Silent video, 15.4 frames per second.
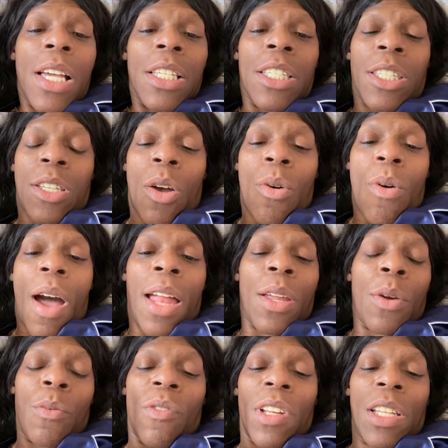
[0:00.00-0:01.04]
So I
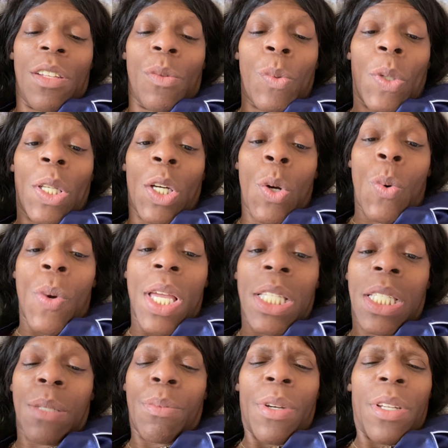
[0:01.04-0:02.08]
didn't really want to go
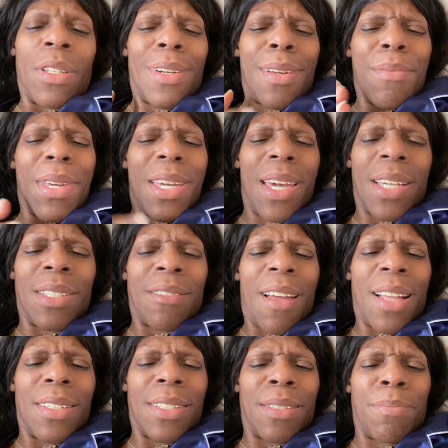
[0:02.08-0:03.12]
into prayer. Look at me, I'm
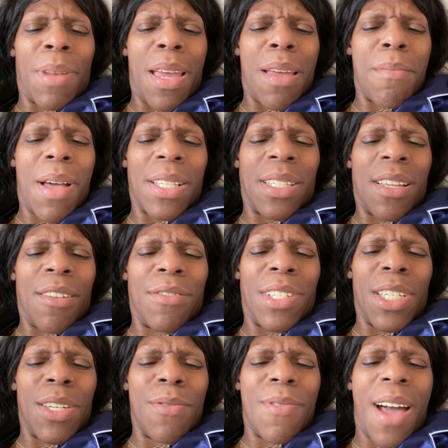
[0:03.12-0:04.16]
trying to explain myself
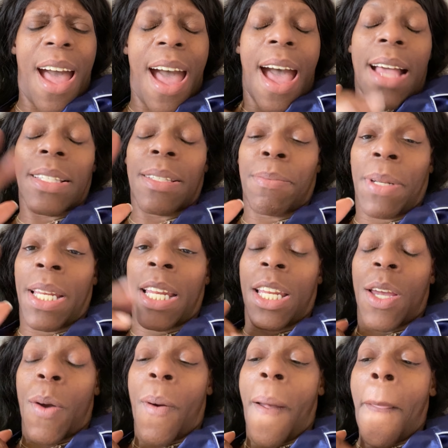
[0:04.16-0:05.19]
to you guys. But
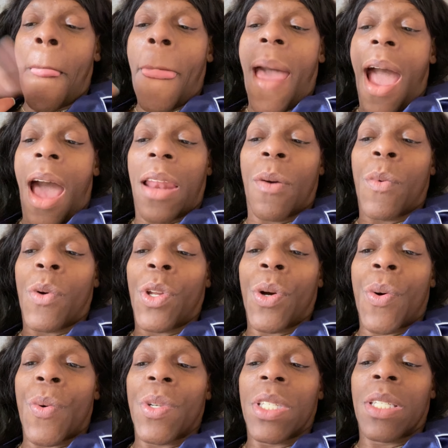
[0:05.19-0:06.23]
anyway, I didn't want to
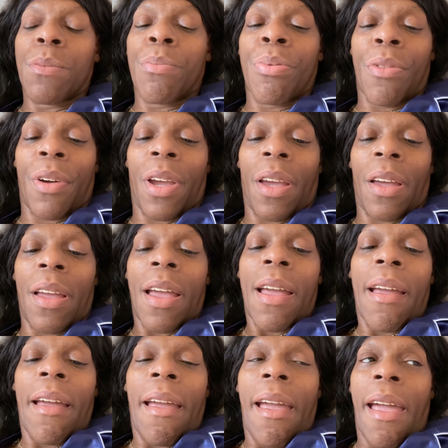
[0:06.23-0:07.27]
go into prayer
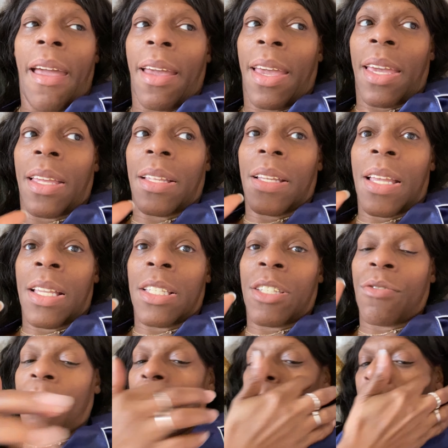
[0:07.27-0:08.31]
and get
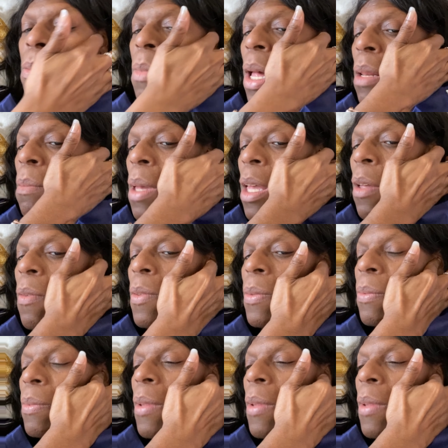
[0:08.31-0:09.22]
interrupted by the bell.